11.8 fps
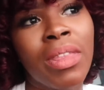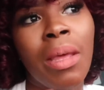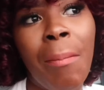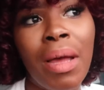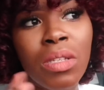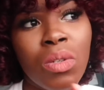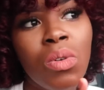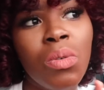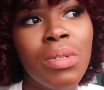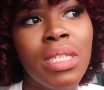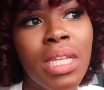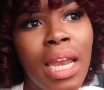Then my
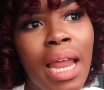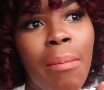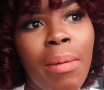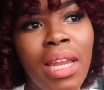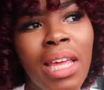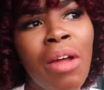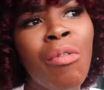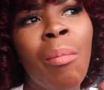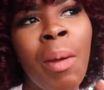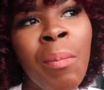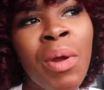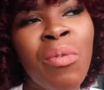school was sending out money, and I
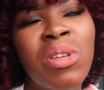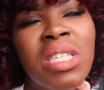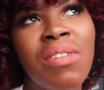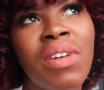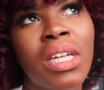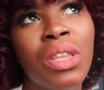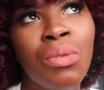remember receiving